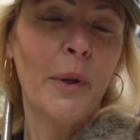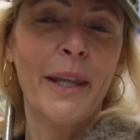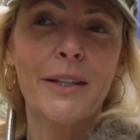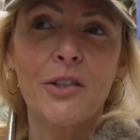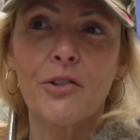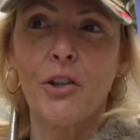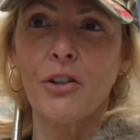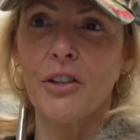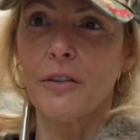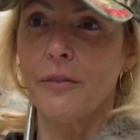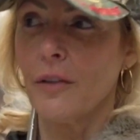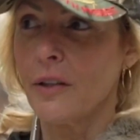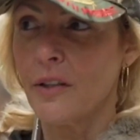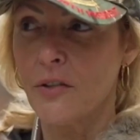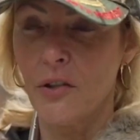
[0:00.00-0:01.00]
I just heard the
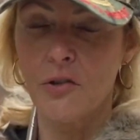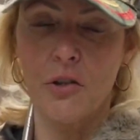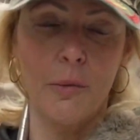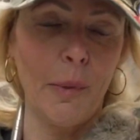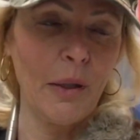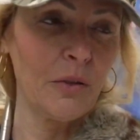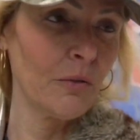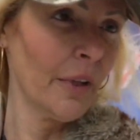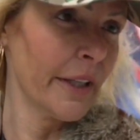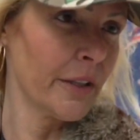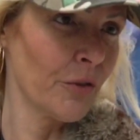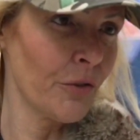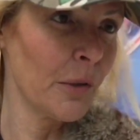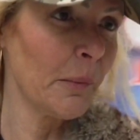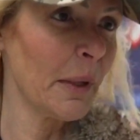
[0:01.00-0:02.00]
decision about like
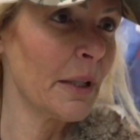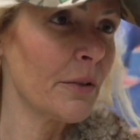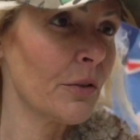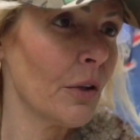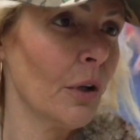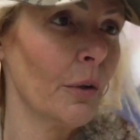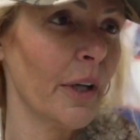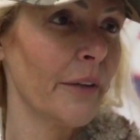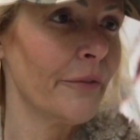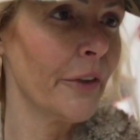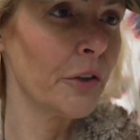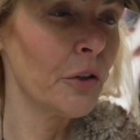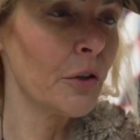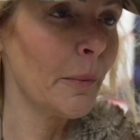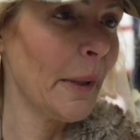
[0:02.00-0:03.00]
3 minutes ago, and I
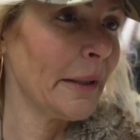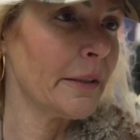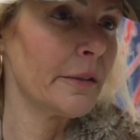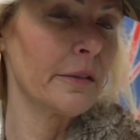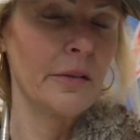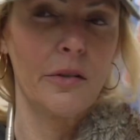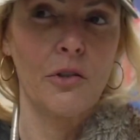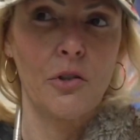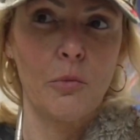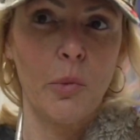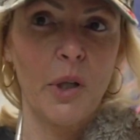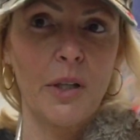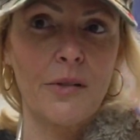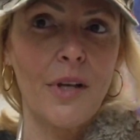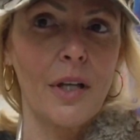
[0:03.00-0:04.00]
felt good about the decision
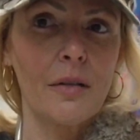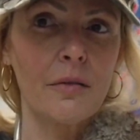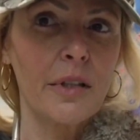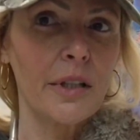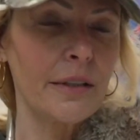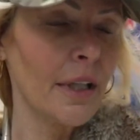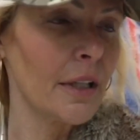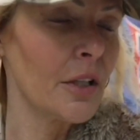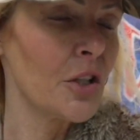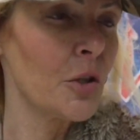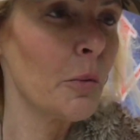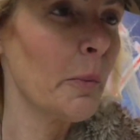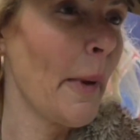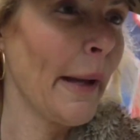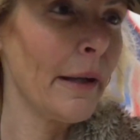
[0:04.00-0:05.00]
because I don't think that he
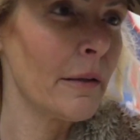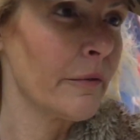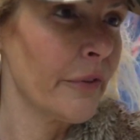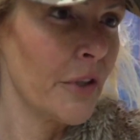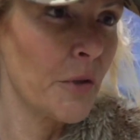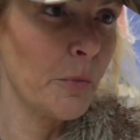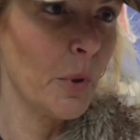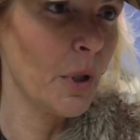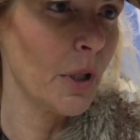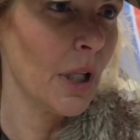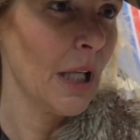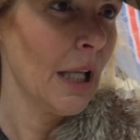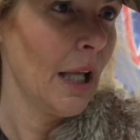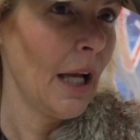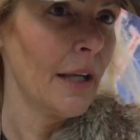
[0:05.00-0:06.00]
should be back on Facebook.
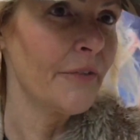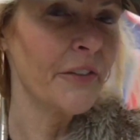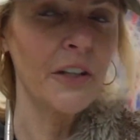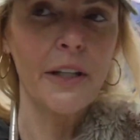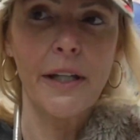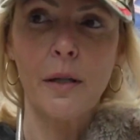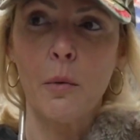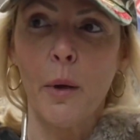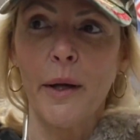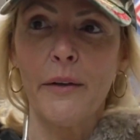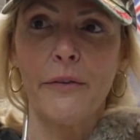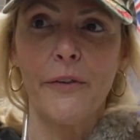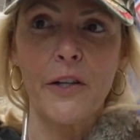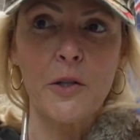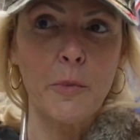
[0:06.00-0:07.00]
I feel like why
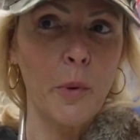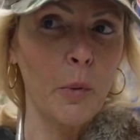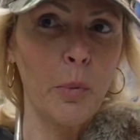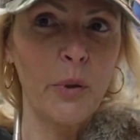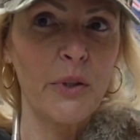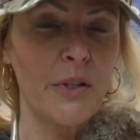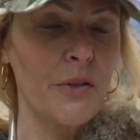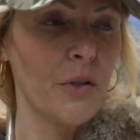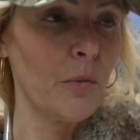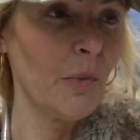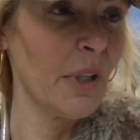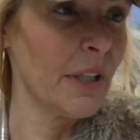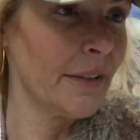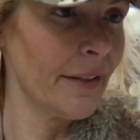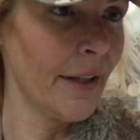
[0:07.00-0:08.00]
Facebook put this
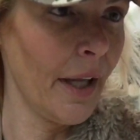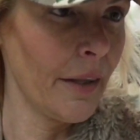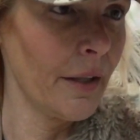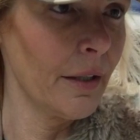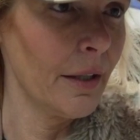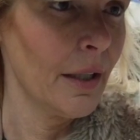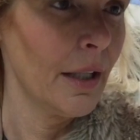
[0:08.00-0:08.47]
committee together